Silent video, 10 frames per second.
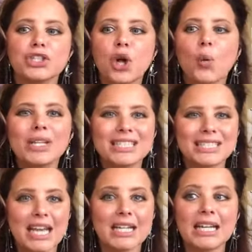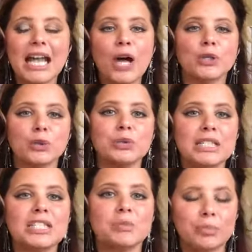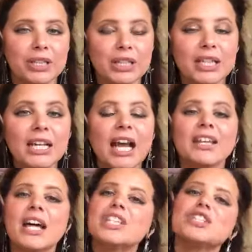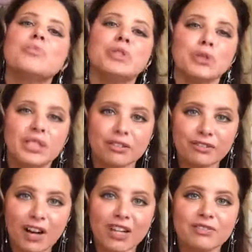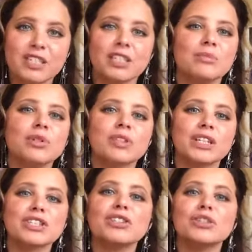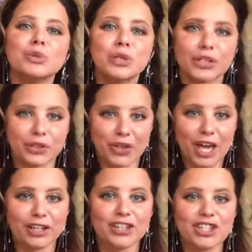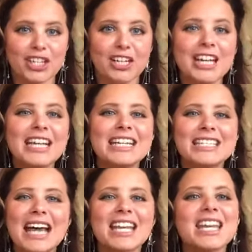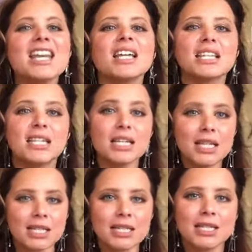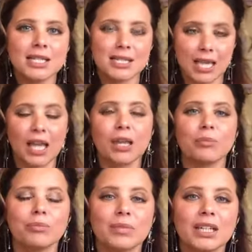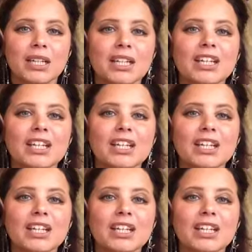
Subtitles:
There's no one dictating how you need to be. And that's the beauty of 5D and moving into new earth energy, is that nothing is the same.